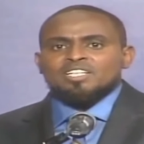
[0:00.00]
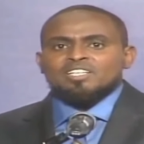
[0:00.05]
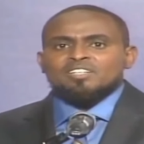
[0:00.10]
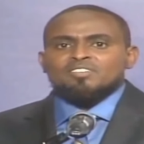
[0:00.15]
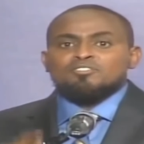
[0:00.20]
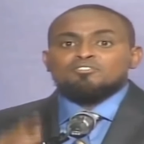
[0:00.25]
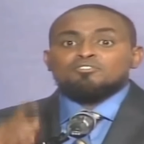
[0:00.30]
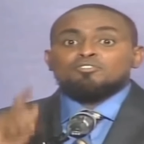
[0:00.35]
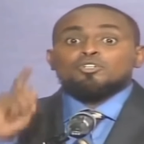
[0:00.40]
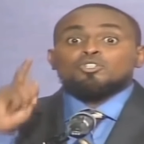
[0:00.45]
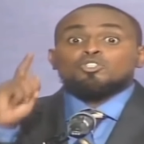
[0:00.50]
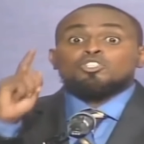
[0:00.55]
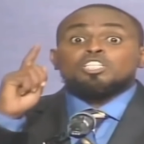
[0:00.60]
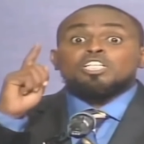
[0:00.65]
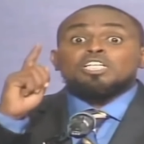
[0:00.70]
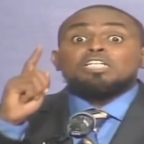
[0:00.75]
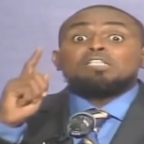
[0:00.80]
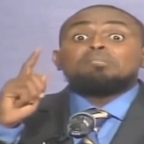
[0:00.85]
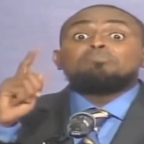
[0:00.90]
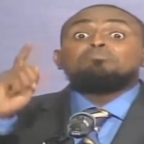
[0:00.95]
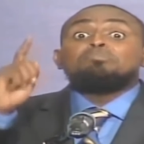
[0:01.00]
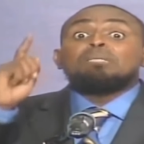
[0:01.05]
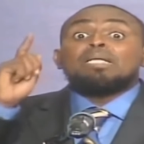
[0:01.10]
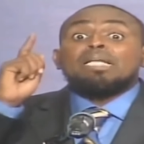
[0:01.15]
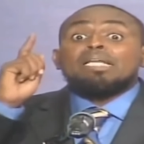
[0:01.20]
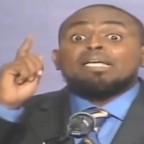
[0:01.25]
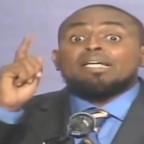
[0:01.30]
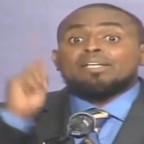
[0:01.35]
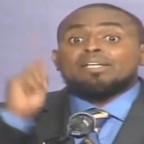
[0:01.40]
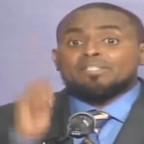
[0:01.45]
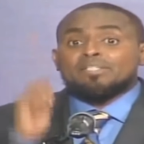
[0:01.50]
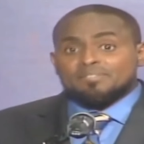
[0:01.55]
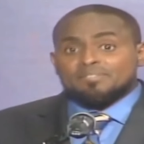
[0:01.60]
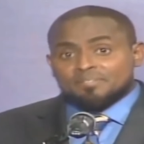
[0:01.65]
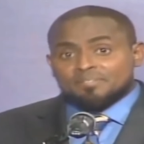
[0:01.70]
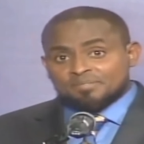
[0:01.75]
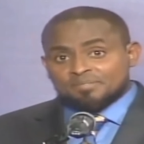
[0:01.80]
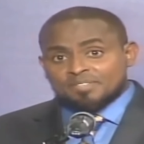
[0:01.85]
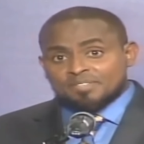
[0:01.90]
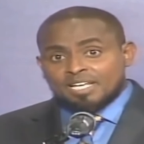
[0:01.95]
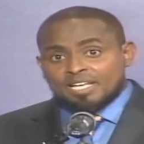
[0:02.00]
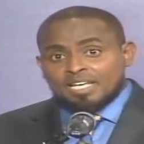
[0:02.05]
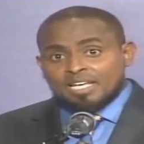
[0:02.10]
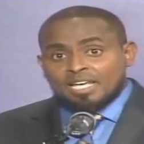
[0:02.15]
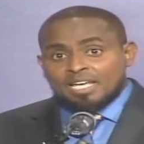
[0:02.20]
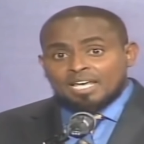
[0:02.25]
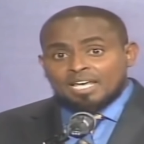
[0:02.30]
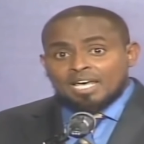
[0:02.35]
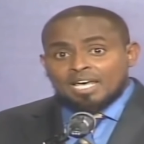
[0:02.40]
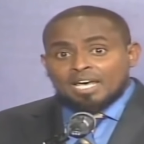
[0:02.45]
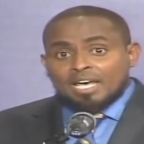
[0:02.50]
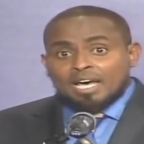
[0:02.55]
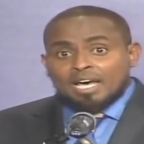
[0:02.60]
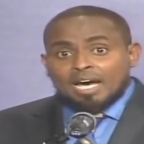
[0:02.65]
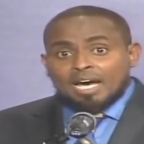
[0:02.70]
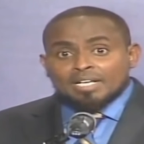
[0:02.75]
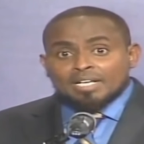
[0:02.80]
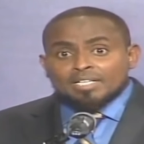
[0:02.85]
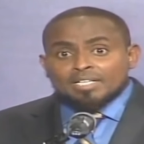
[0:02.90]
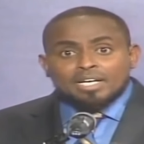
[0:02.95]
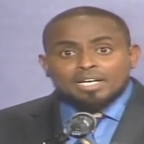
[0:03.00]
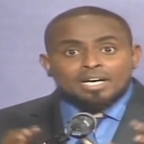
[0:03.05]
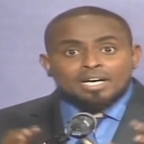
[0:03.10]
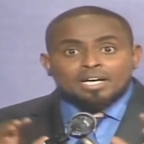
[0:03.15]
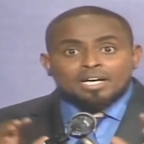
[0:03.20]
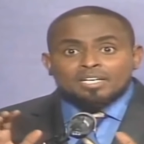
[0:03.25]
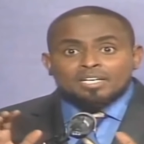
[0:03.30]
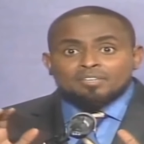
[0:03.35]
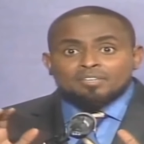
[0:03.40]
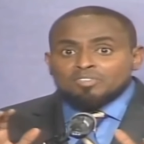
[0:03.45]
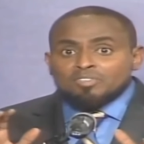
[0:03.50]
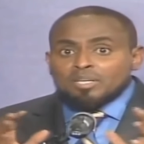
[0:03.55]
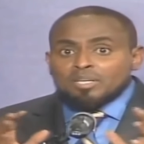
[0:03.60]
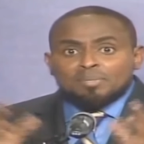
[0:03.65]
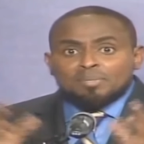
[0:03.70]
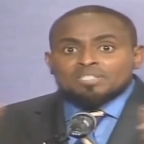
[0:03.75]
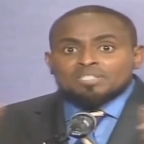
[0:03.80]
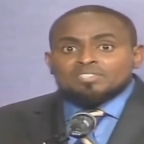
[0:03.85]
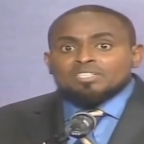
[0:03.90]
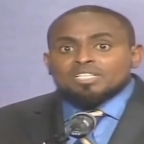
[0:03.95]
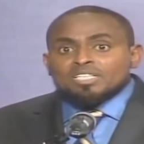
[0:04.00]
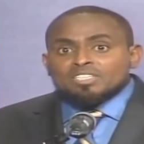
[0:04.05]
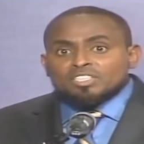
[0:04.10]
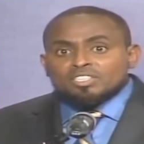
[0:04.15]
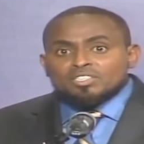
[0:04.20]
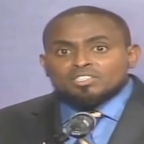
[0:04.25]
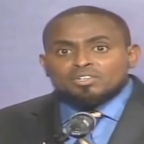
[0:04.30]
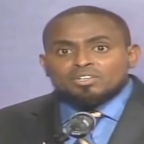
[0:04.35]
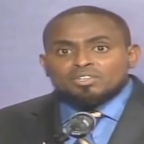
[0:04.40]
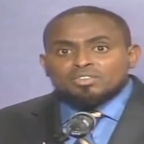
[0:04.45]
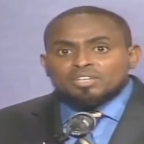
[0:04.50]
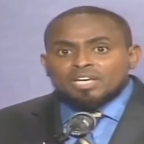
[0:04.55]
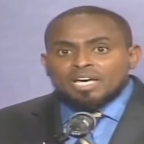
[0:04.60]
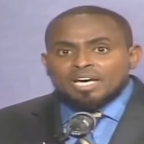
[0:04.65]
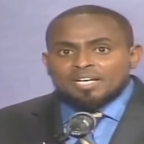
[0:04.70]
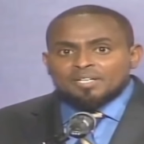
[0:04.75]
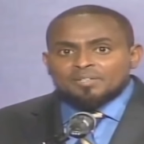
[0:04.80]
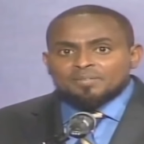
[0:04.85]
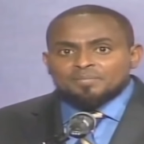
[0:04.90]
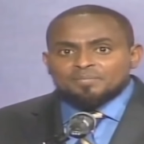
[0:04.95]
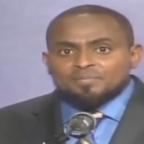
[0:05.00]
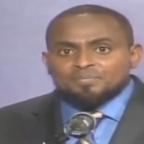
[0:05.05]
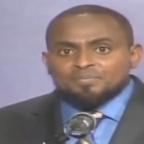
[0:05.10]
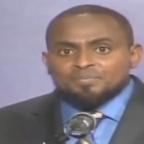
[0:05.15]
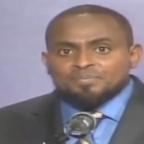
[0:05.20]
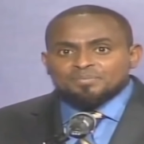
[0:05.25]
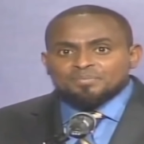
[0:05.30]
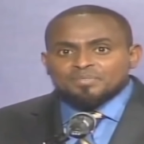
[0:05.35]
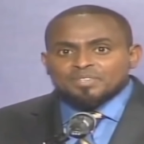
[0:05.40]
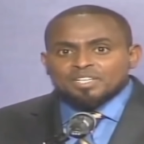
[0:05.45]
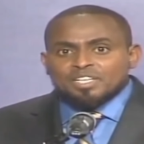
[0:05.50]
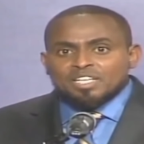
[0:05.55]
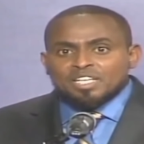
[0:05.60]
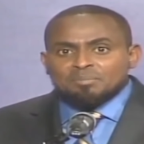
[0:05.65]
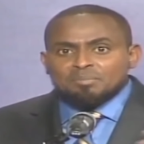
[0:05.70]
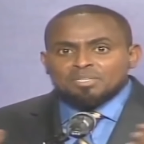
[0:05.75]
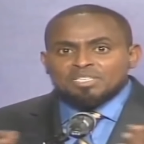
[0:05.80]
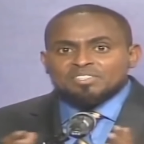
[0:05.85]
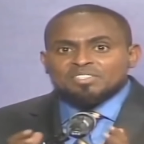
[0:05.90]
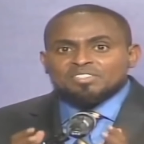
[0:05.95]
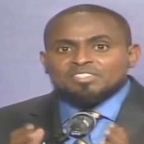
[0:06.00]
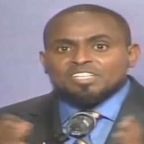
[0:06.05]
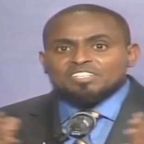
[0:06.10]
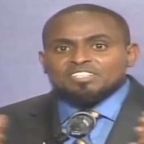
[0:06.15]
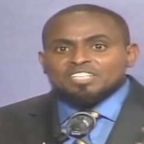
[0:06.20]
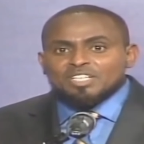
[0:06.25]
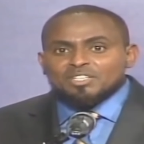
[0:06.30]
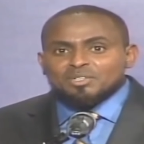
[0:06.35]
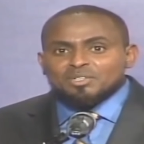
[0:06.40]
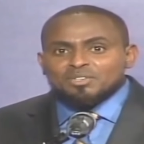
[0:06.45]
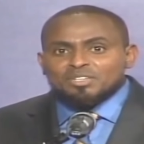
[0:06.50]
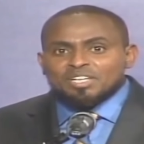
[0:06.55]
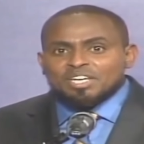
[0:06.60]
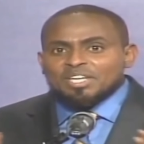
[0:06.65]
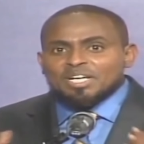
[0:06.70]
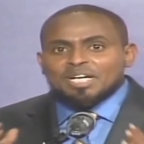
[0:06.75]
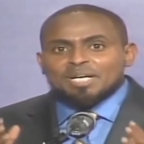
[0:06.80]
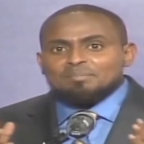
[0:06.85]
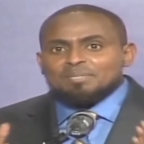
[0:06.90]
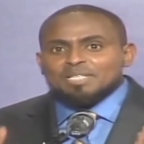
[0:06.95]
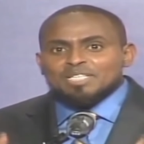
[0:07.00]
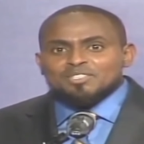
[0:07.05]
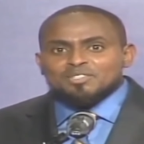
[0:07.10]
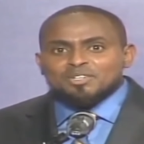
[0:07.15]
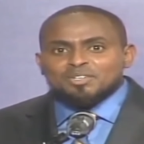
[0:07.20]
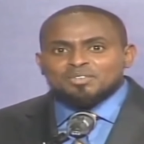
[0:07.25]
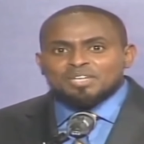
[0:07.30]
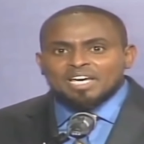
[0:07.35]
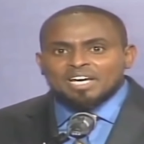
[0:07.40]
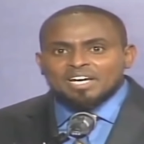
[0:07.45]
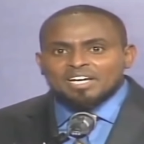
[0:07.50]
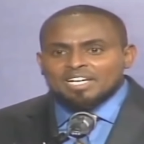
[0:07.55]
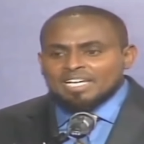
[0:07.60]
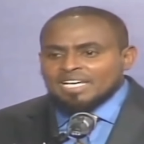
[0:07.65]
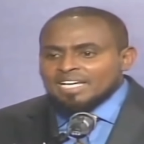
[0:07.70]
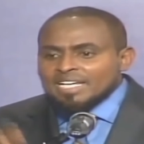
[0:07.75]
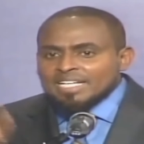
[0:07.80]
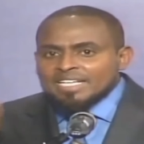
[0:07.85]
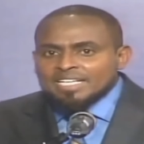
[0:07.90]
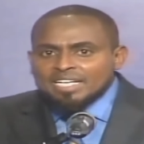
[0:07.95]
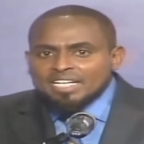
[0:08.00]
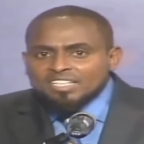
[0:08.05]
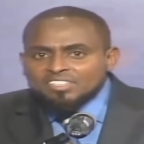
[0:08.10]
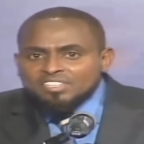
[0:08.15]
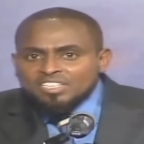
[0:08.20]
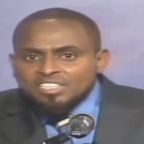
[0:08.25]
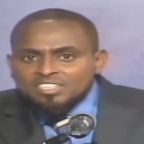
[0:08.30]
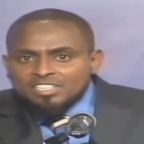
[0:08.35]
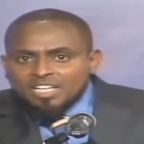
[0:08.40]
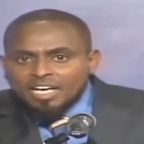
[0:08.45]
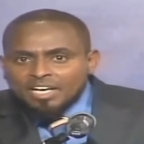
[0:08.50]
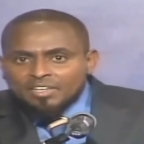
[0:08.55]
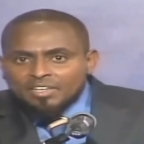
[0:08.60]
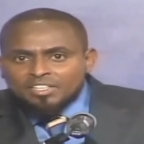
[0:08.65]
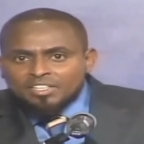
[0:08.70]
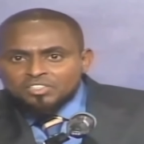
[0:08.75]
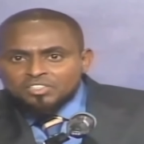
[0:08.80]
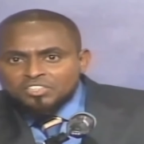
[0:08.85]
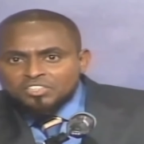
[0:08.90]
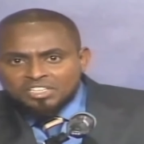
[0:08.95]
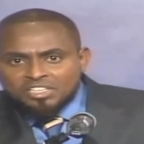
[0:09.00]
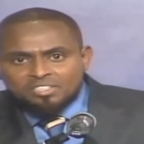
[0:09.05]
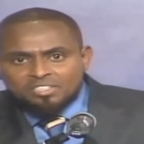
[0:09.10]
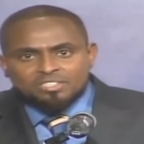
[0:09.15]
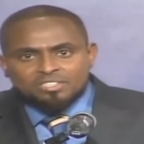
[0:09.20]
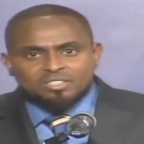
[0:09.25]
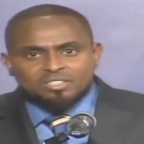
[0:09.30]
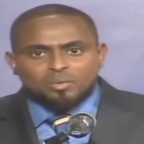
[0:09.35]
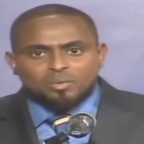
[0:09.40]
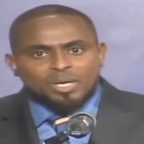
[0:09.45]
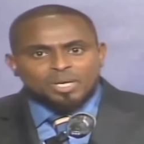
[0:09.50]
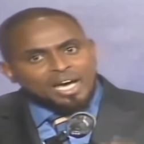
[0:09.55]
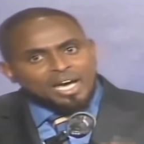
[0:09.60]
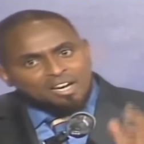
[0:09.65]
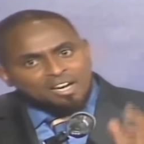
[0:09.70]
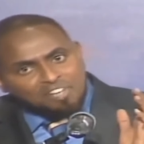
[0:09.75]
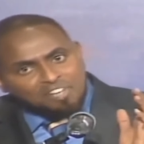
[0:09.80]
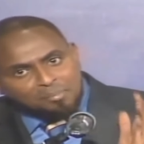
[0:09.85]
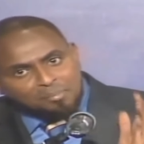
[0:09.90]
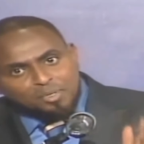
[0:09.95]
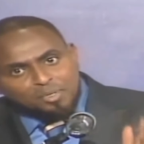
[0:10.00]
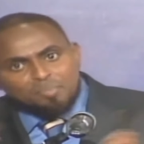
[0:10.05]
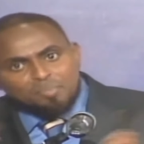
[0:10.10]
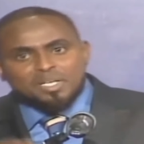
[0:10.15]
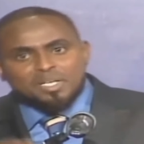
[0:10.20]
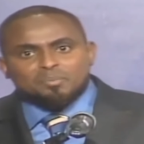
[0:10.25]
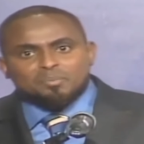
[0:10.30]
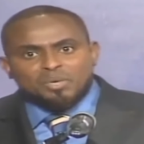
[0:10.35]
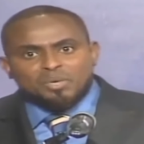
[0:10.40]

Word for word: 14 billion. And the president is not there. The ministers are not there. The cabinet is not there. Nurses are in the street. We have a problem. We